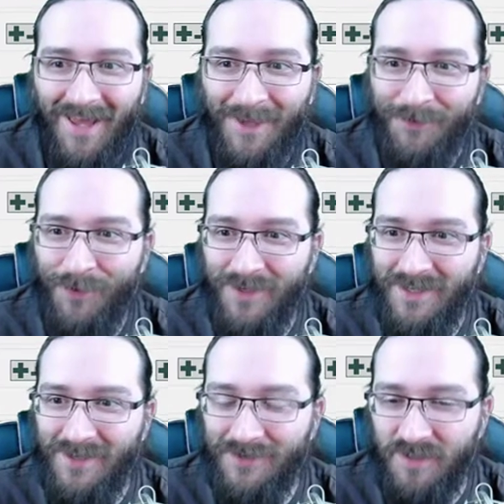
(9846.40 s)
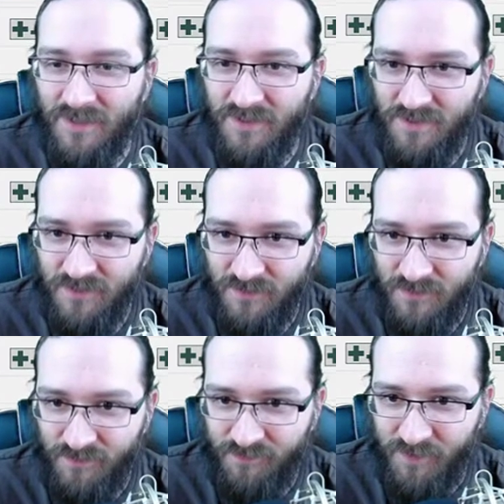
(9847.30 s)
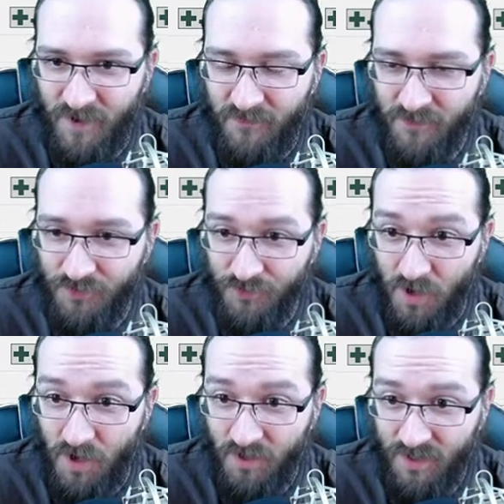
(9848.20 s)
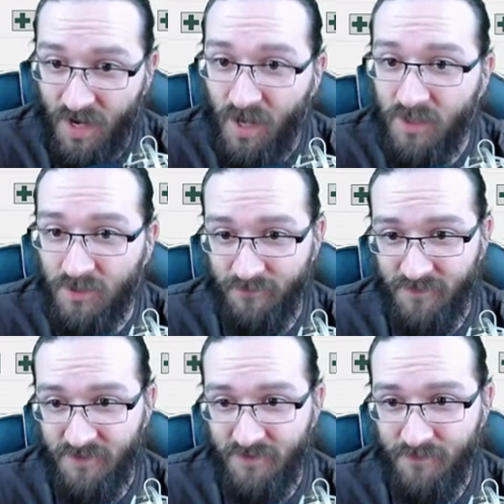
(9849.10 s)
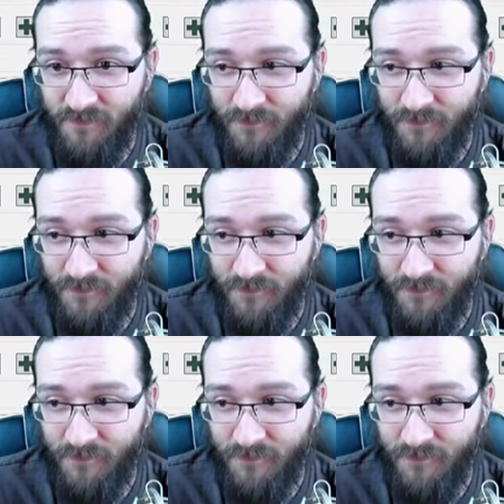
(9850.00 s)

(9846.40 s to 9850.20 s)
It put it in the... it buffered the wrong columns.